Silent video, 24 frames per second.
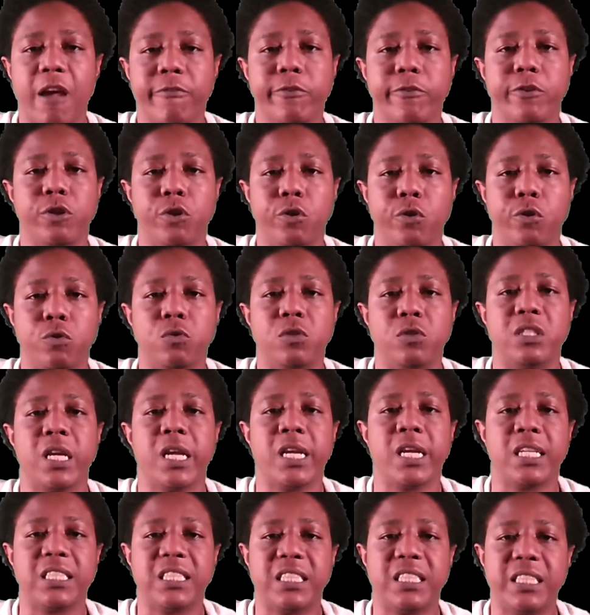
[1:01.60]
used in a
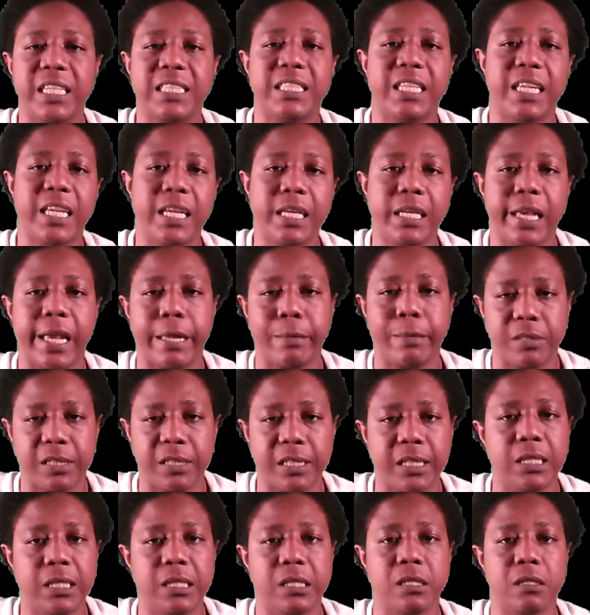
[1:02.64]
16-game
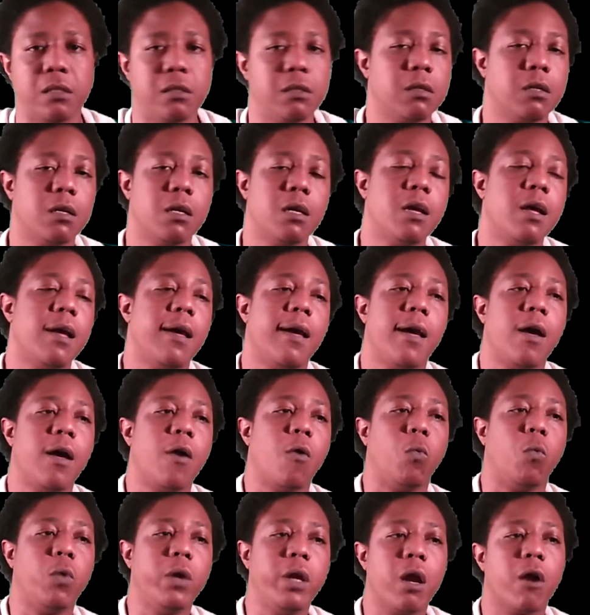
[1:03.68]
season.
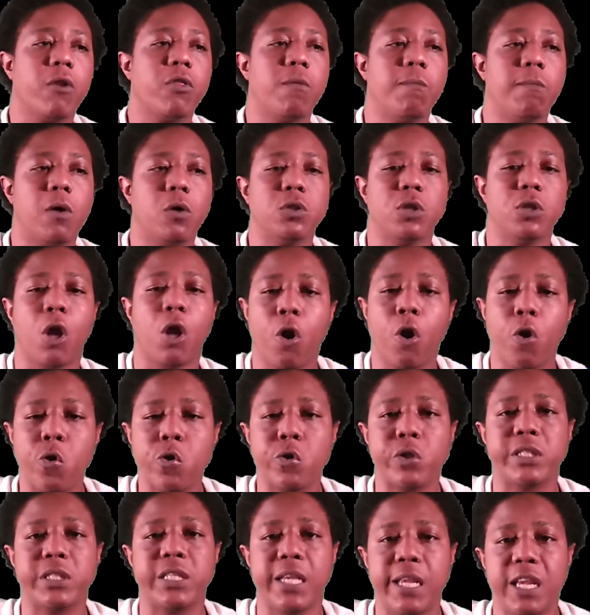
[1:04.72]
We are the most hurt
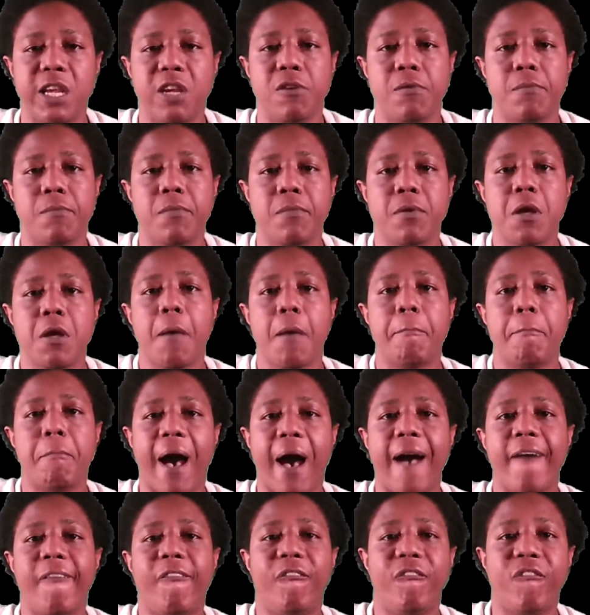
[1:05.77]
team by
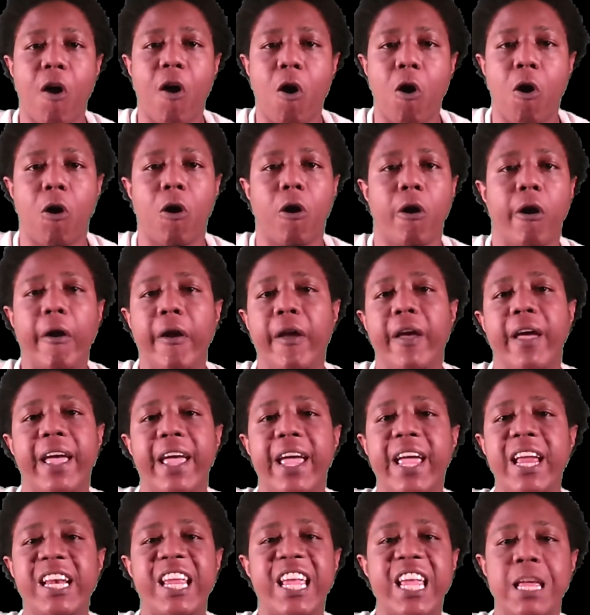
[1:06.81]
far in
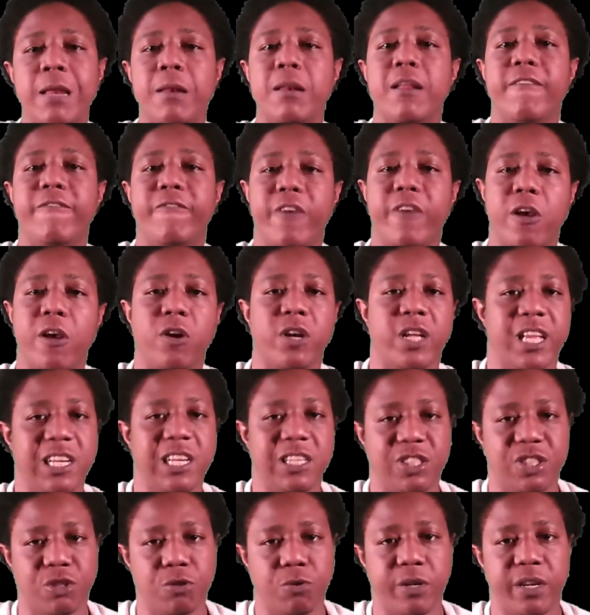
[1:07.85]
NFL
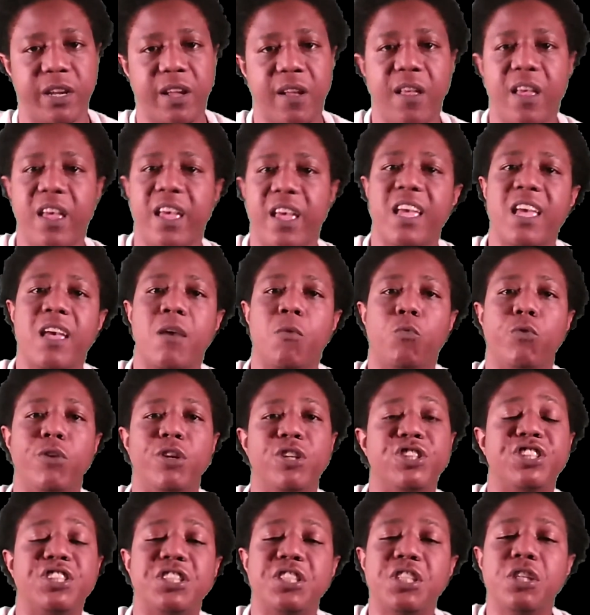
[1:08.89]
history, and we're
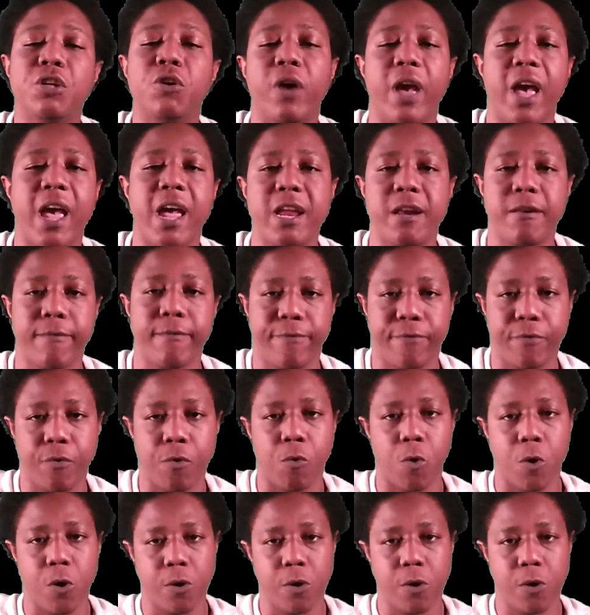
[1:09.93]
still 8-4.